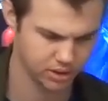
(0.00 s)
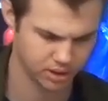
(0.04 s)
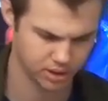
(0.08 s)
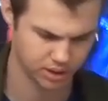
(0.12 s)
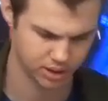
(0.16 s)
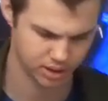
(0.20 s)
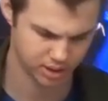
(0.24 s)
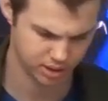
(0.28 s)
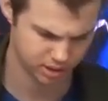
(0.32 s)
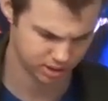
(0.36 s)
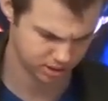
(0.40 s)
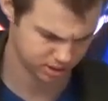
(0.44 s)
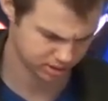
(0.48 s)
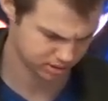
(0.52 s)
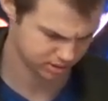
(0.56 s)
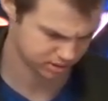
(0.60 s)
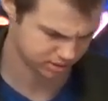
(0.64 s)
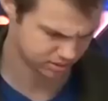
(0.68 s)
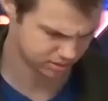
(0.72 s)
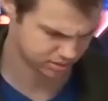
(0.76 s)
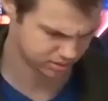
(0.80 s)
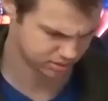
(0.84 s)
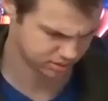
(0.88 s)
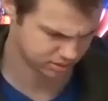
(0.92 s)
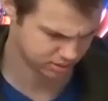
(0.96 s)
A
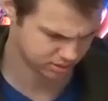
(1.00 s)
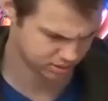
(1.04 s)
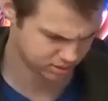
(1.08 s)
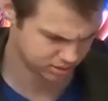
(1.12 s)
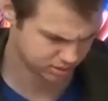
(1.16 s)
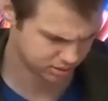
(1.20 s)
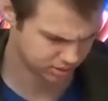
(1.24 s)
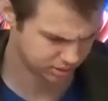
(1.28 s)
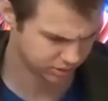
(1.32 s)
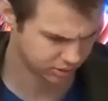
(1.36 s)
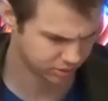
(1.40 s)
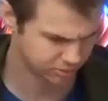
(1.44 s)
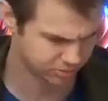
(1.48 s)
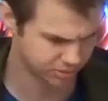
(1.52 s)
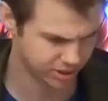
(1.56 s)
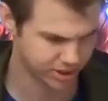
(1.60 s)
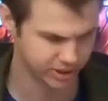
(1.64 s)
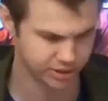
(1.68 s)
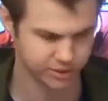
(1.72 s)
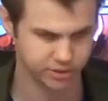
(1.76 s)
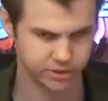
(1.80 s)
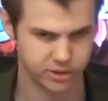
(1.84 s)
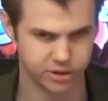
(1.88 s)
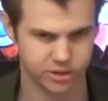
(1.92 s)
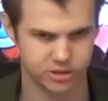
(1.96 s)
little
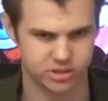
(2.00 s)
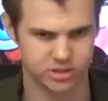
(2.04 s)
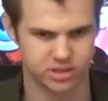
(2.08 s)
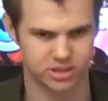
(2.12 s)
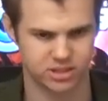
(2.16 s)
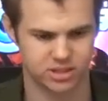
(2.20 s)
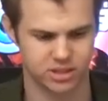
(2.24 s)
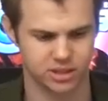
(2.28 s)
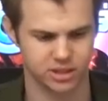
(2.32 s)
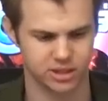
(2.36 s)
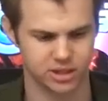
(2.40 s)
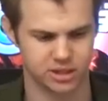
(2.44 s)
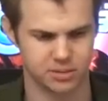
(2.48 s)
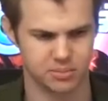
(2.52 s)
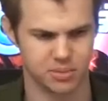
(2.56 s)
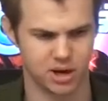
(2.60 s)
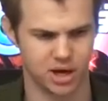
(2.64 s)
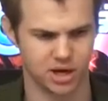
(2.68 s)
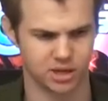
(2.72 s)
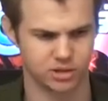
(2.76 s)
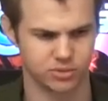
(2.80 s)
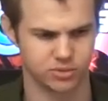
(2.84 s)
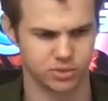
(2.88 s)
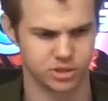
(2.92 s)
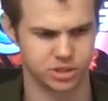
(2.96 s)
brand on there. It's clearly
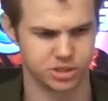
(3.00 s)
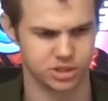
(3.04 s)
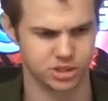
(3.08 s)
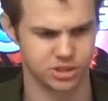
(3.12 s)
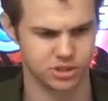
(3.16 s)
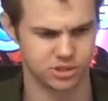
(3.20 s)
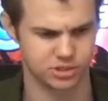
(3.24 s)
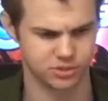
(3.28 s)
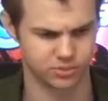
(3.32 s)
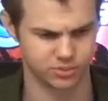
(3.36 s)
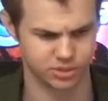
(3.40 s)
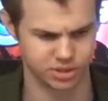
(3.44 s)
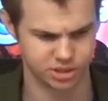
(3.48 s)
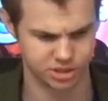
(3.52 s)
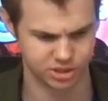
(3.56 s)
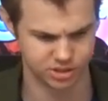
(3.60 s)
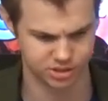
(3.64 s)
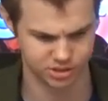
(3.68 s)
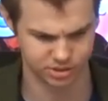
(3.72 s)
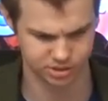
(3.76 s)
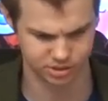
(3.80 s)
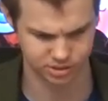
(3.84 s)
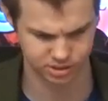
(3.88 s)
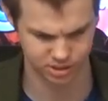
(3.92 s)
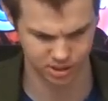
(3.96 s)
marked which is and which
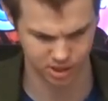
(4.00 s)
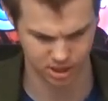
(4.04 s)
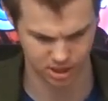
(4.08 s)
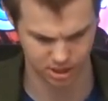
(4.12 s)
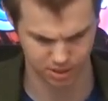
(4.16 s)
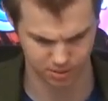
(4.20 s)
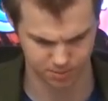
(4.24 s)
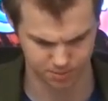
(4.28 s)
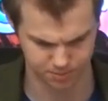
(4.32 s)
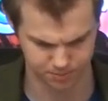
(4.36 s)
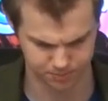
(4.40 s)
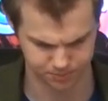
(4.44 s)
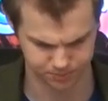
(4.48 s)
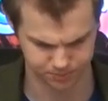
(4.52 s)
isn't. A